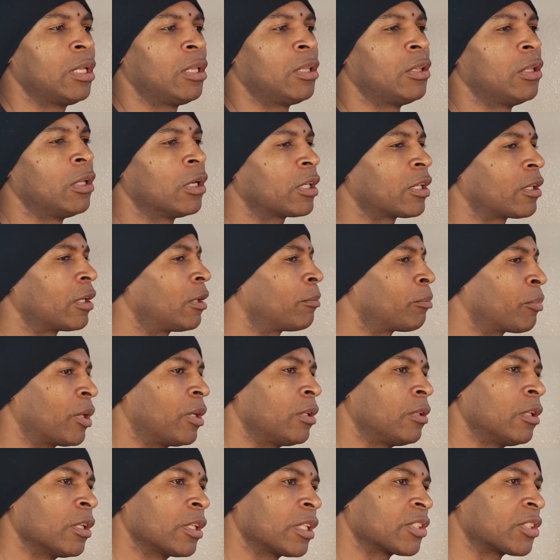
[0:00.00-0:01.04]
Look
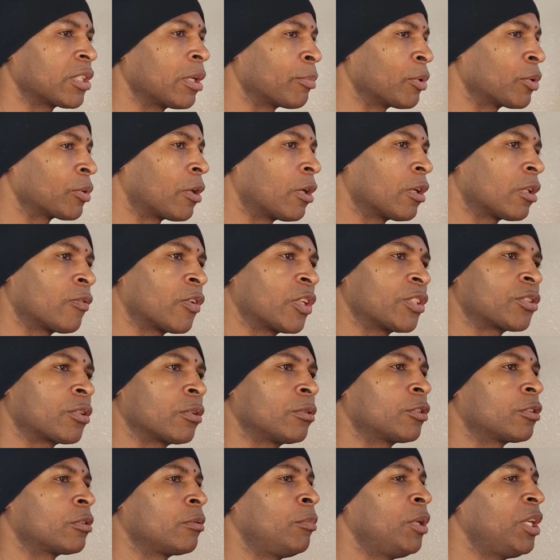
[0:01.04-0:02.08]
us up on all of our
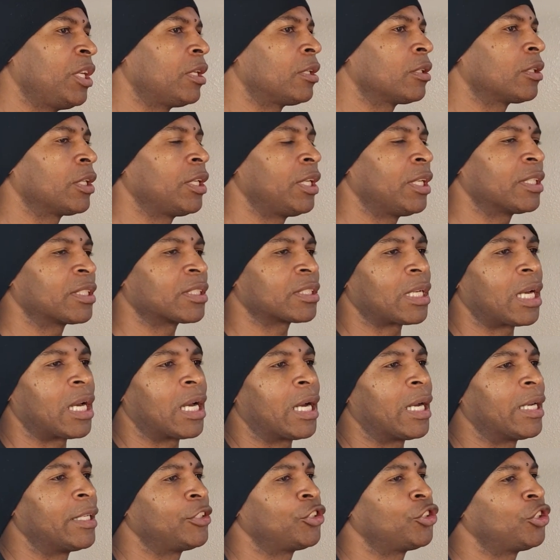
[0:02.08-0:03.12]
social media links,
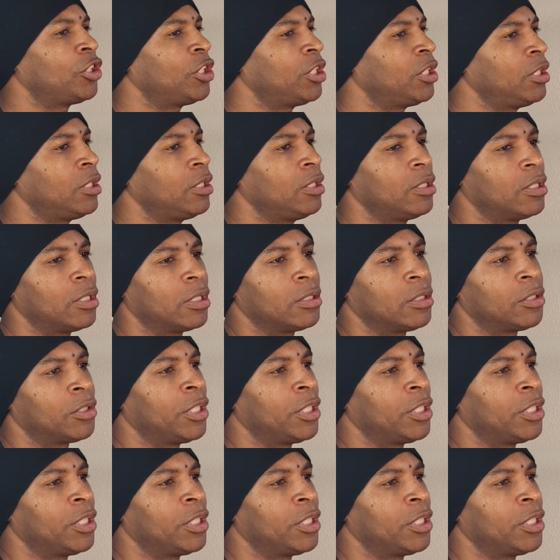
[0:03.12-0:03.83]
IG,